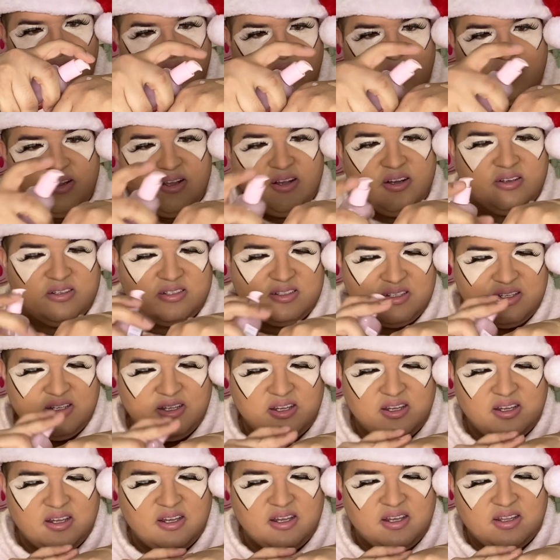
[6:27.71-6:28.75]
There he goes.
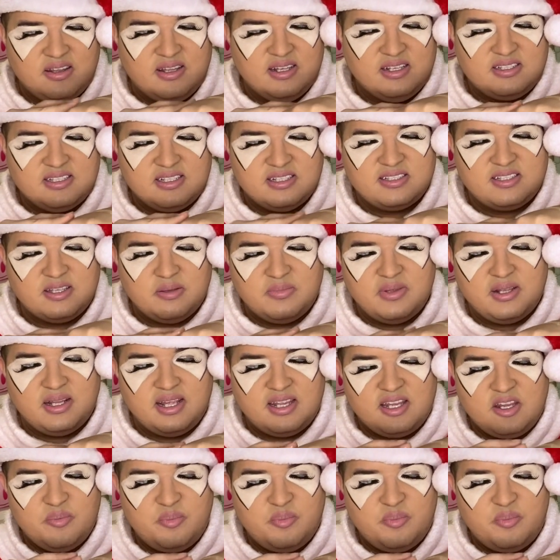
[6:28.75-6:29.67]
This is something that